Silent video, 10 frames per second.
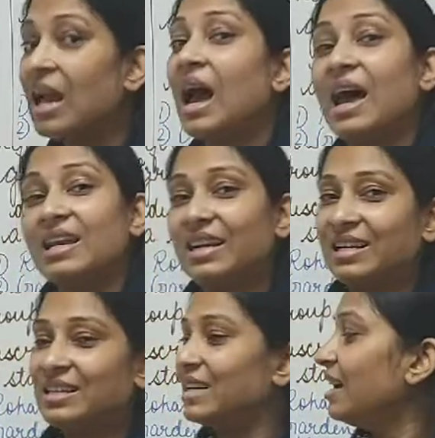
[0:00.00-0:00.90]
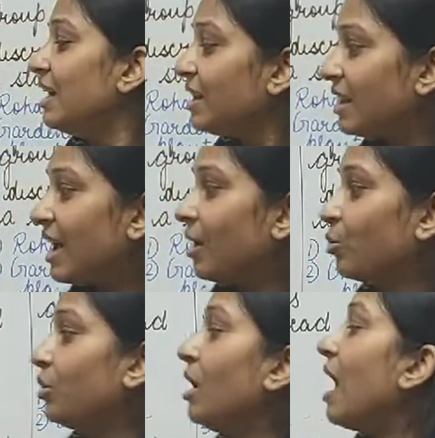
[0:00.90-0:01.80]
and it is a
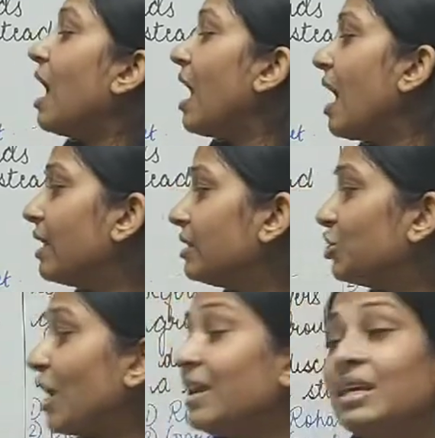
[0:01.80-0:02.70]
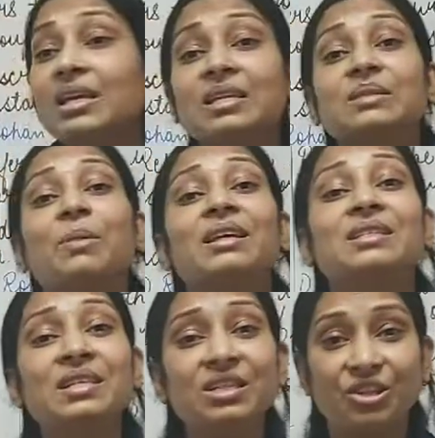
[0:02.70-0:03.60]
noun. Jenny is my
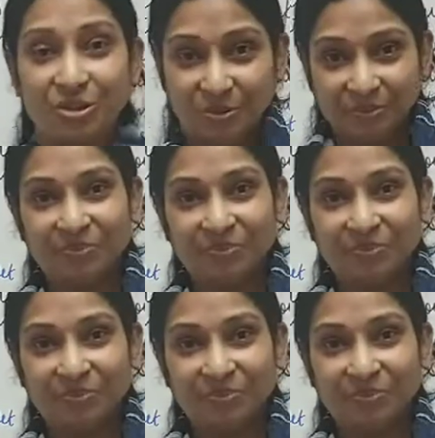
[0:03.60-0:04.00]
sister.